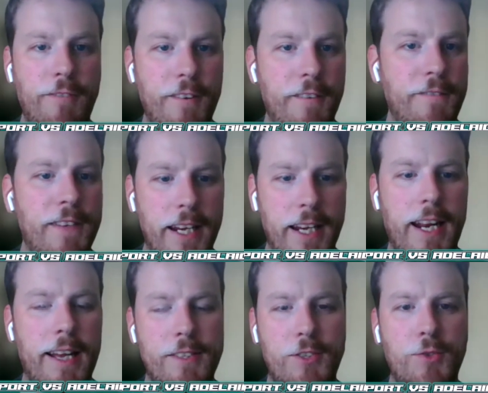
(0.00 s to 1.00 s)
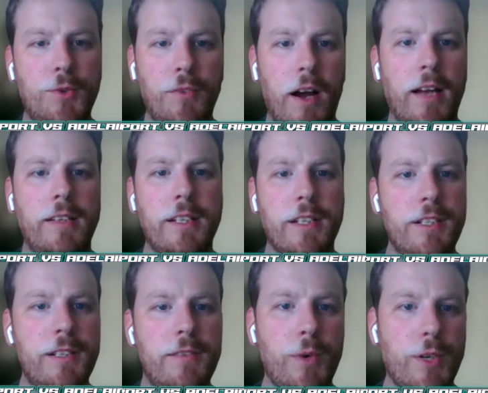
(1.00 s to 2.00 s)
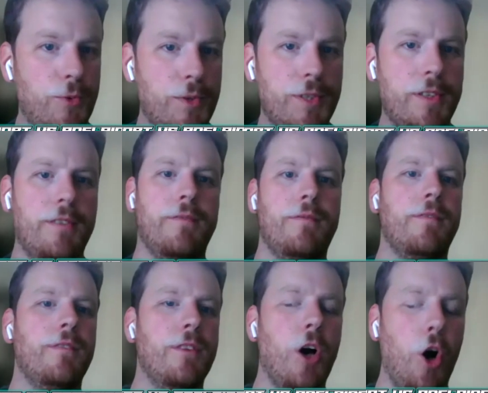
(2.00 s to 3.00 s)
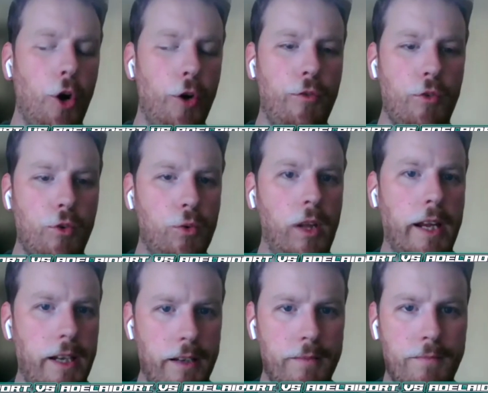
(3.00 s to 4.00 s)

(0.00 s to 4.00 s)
15 hitouts to advantage, which was the overall leader.